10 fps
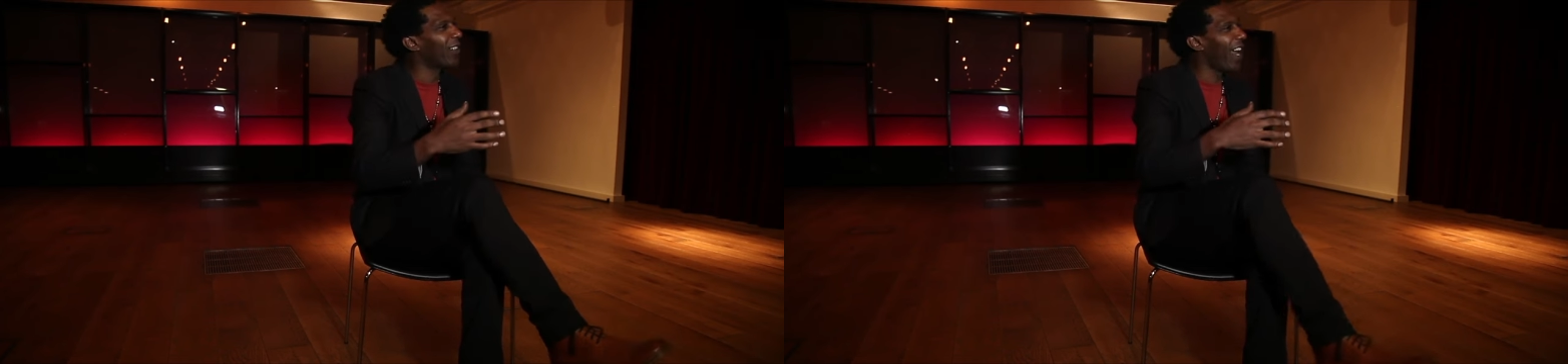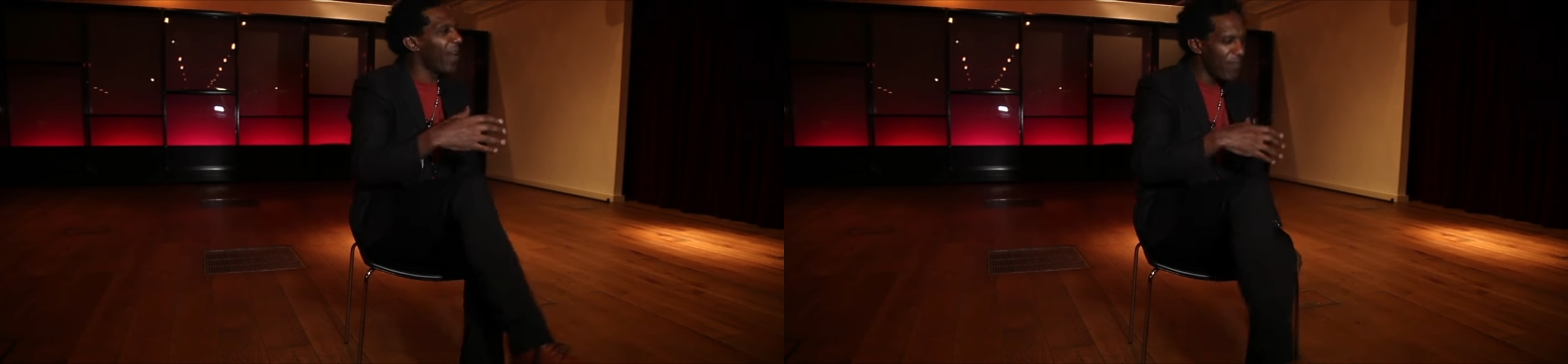
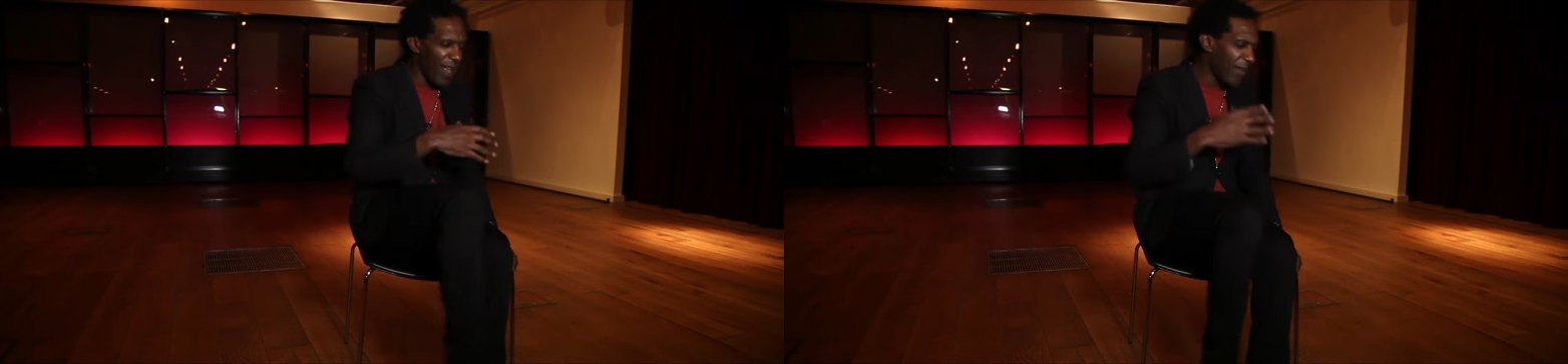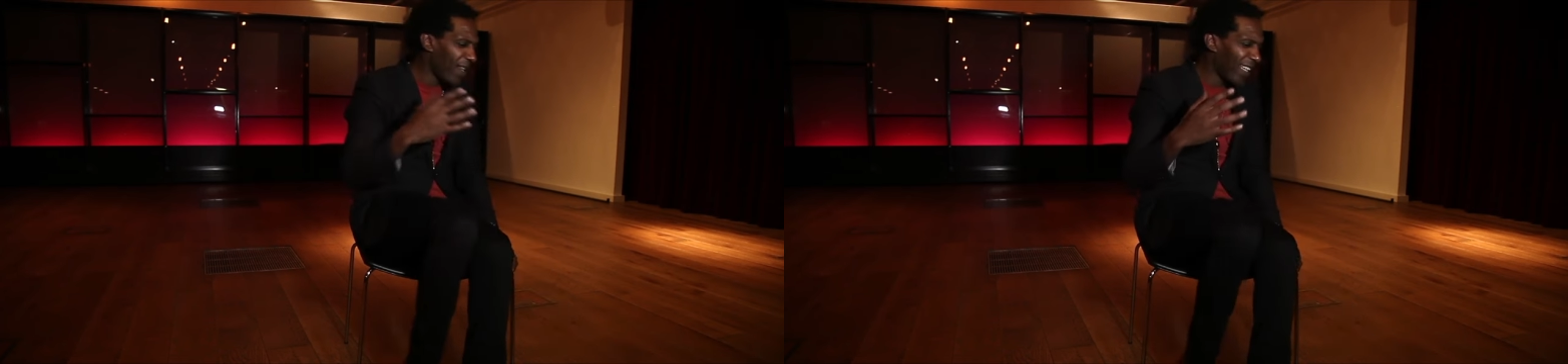
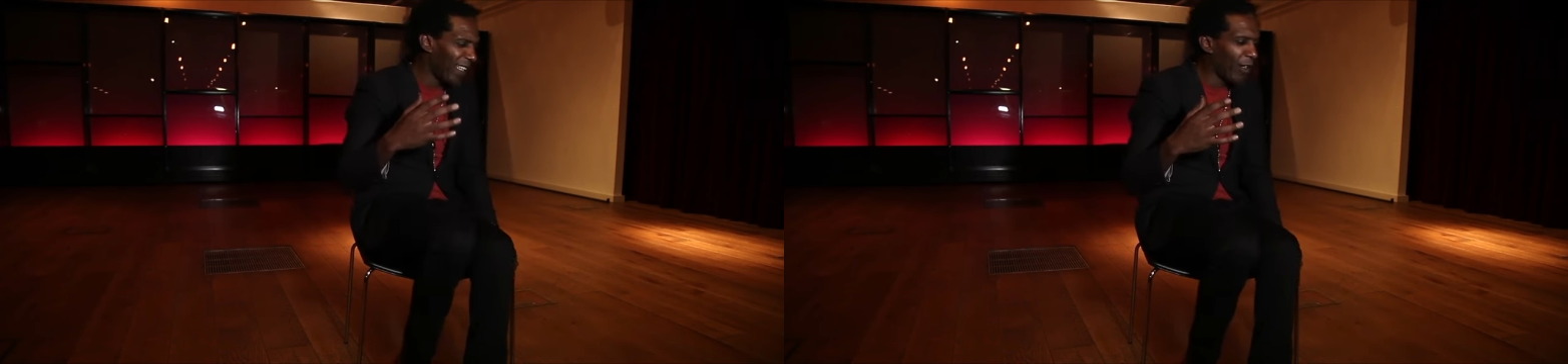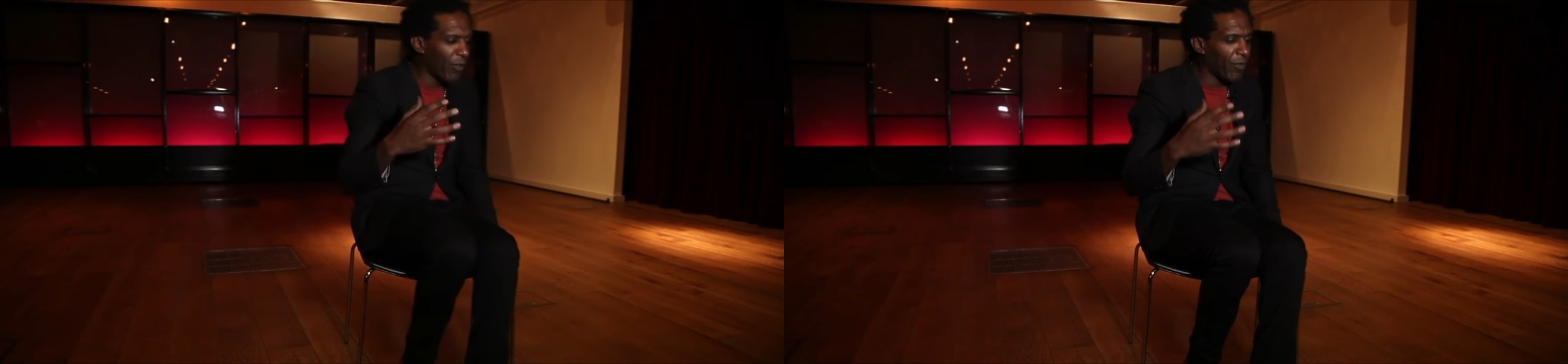I'm like in
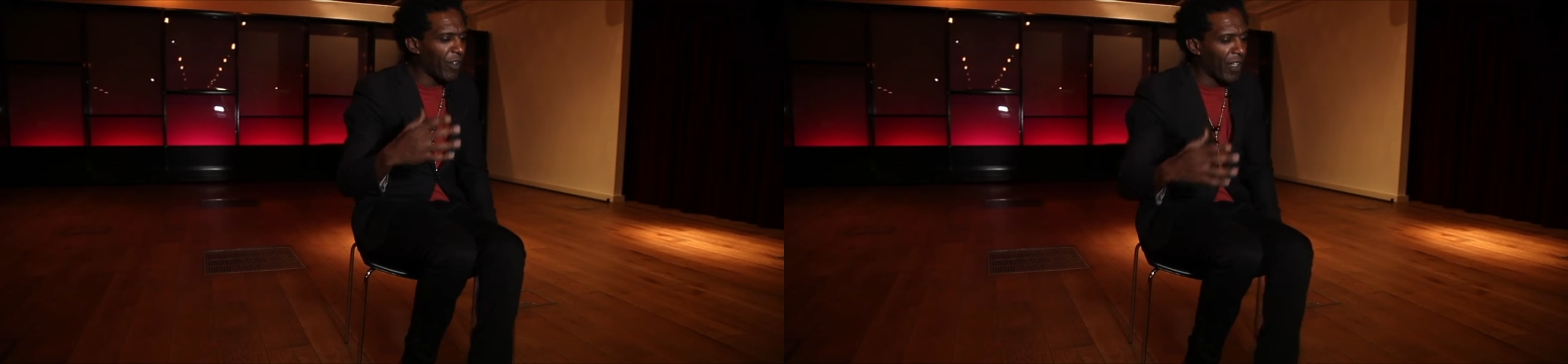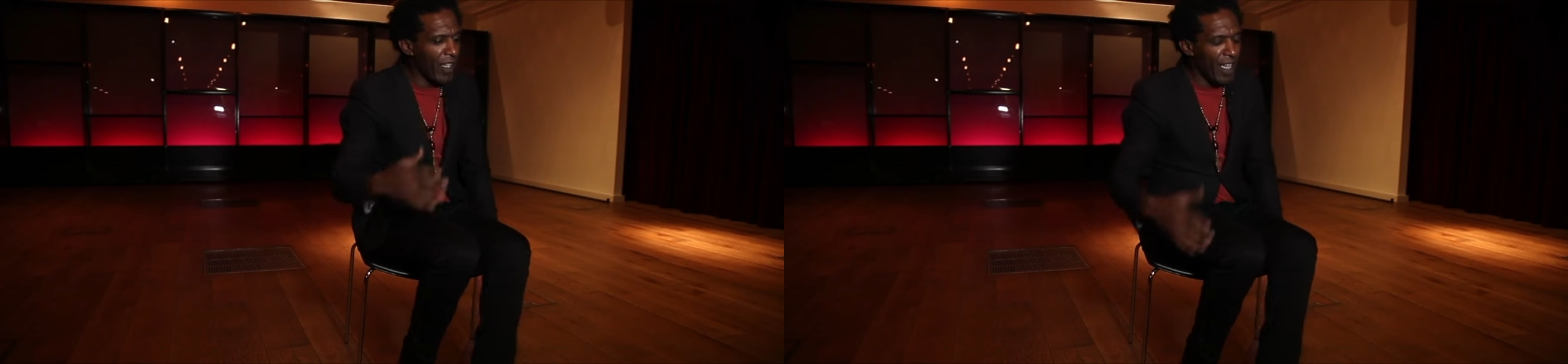love
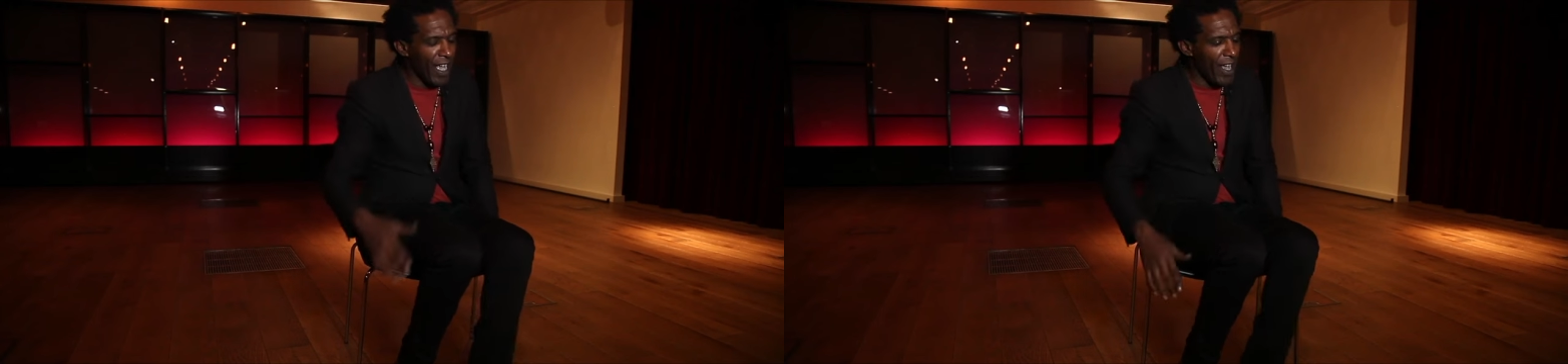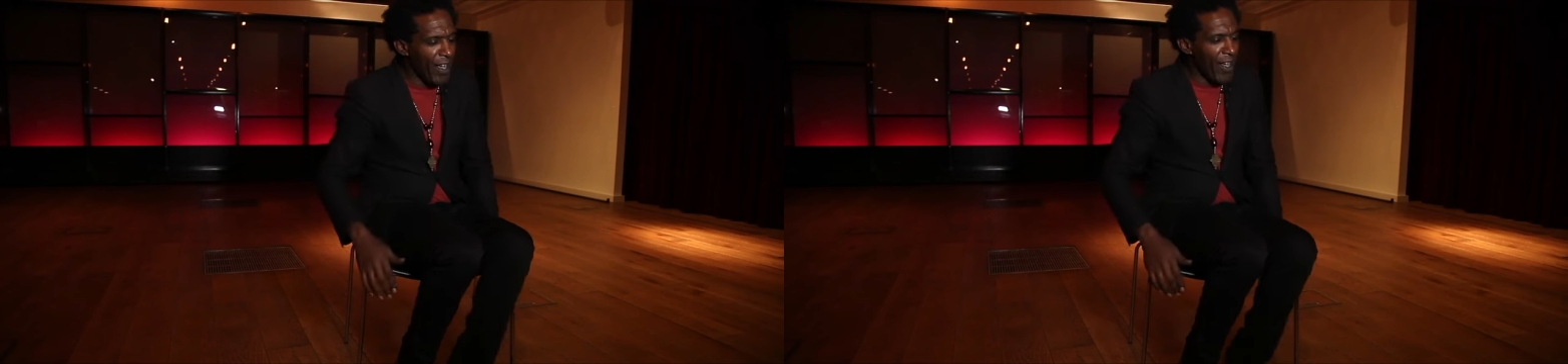
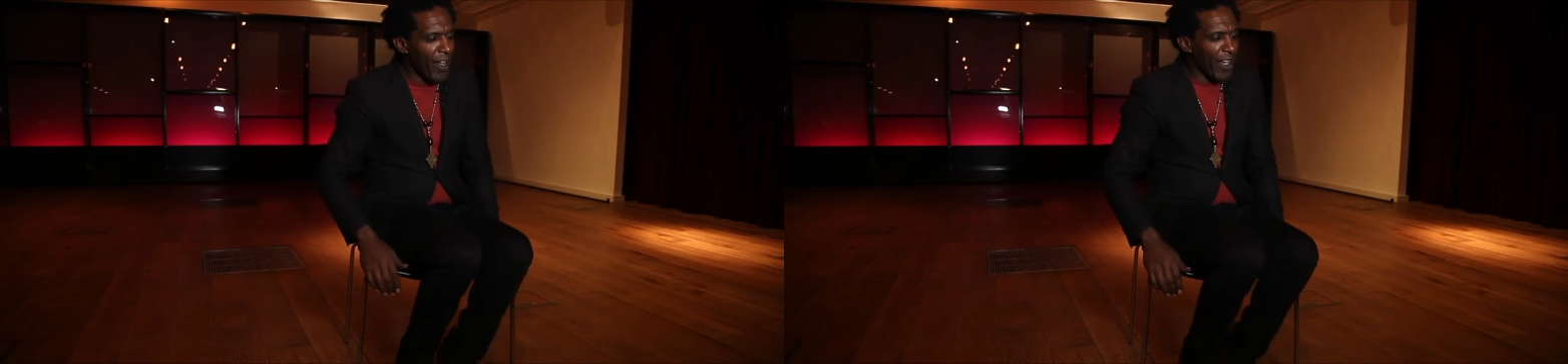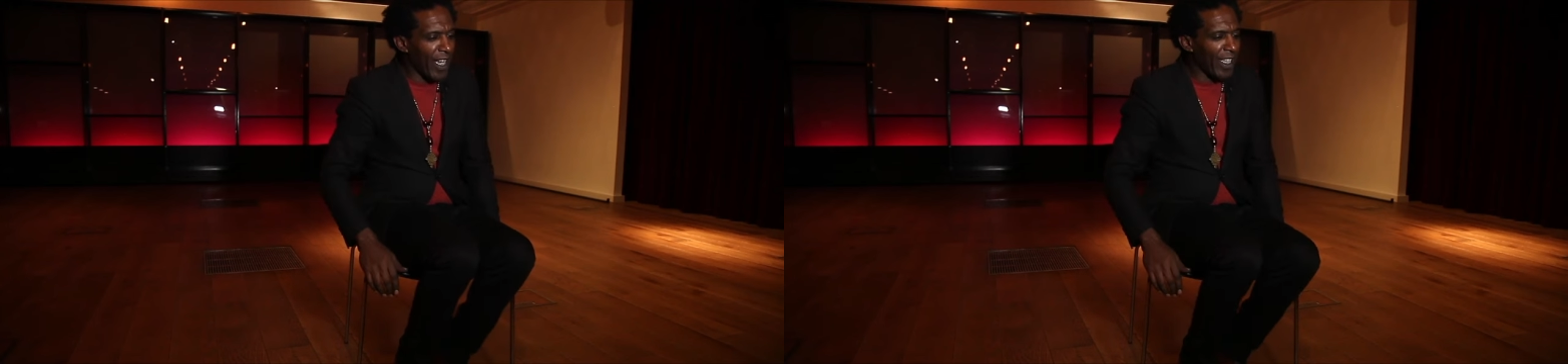
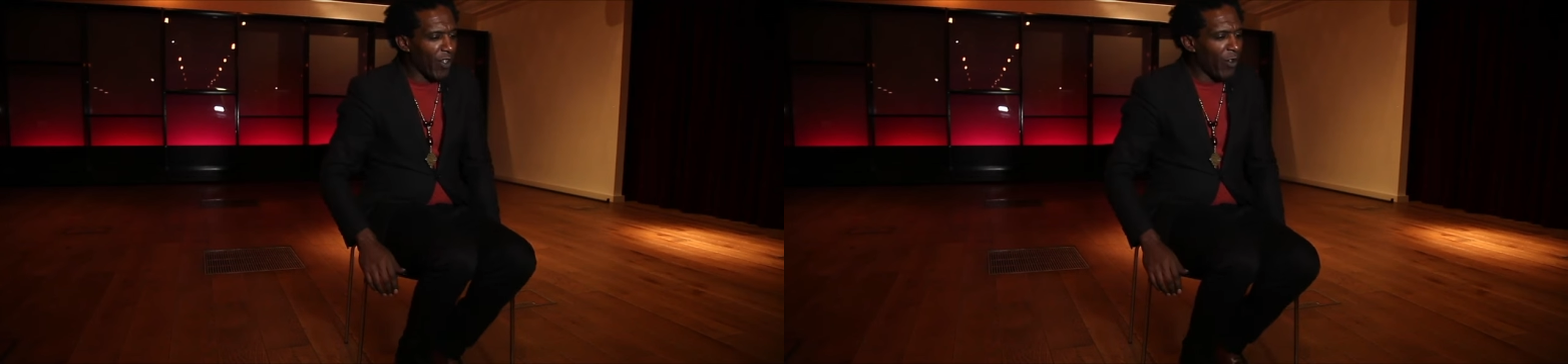like